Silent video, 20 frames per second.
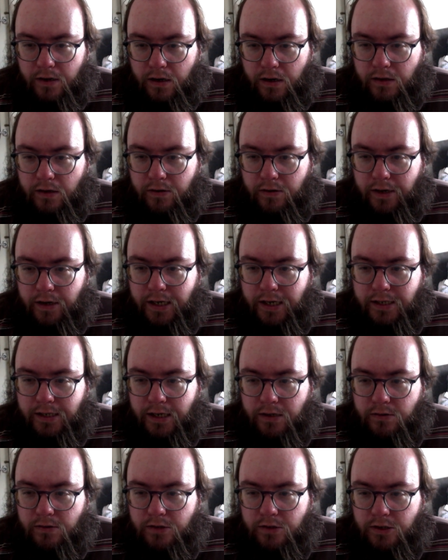Are there any
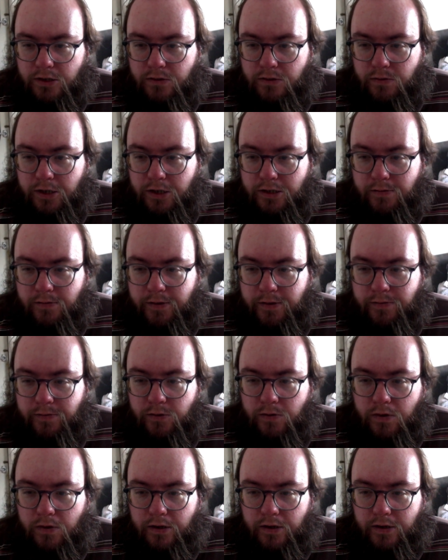channels you wish to be
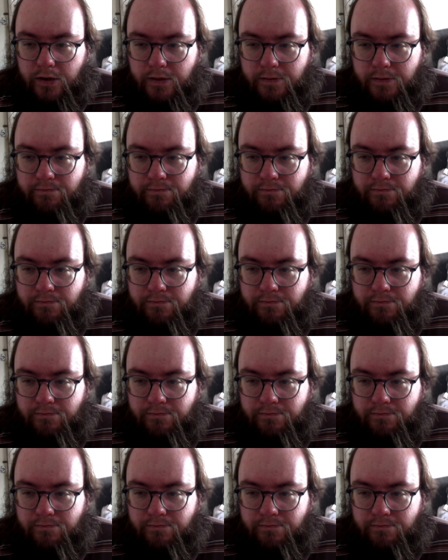more like?